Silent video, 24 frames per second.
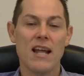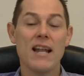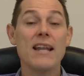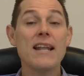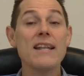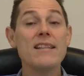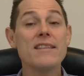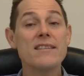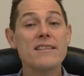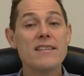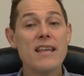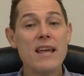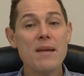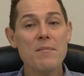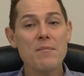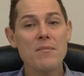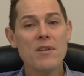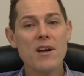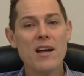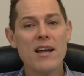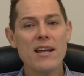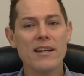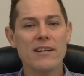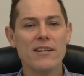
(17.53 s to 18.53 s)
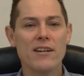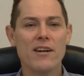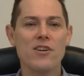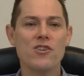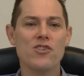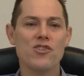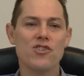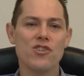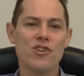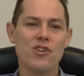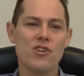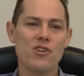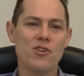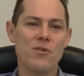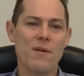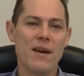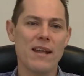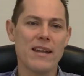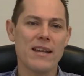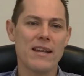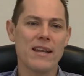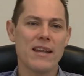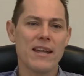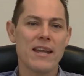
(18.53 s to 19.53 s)
Let them diagnose you
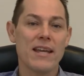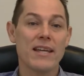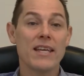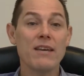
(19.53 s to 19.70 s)
and